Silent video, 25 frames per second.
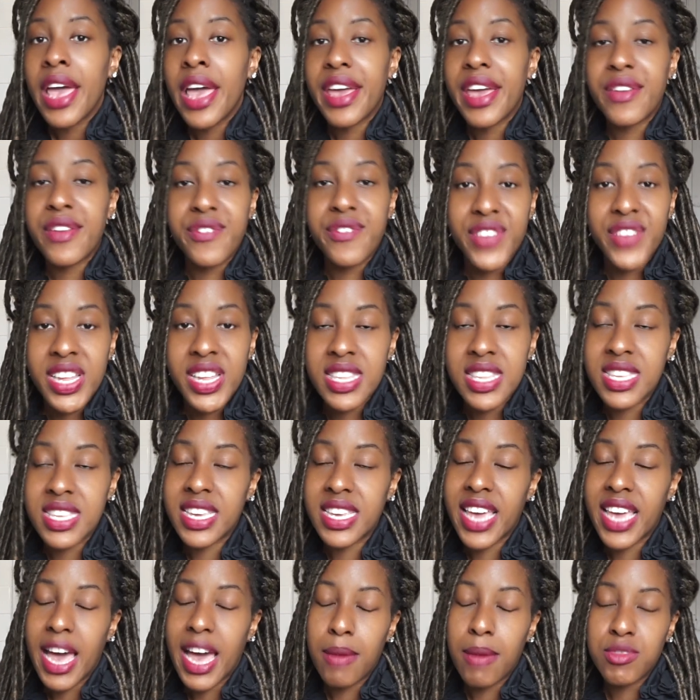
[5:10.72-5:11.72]
events and
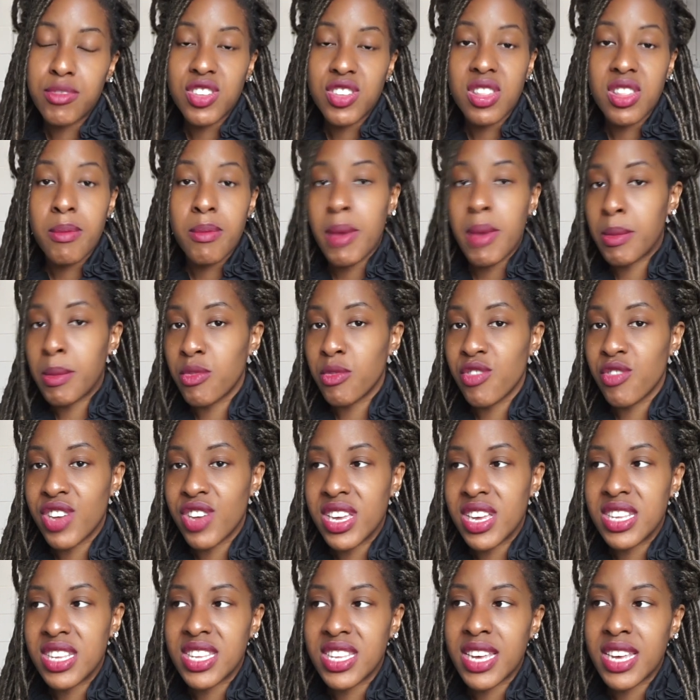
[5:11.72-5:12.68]
capture the memories.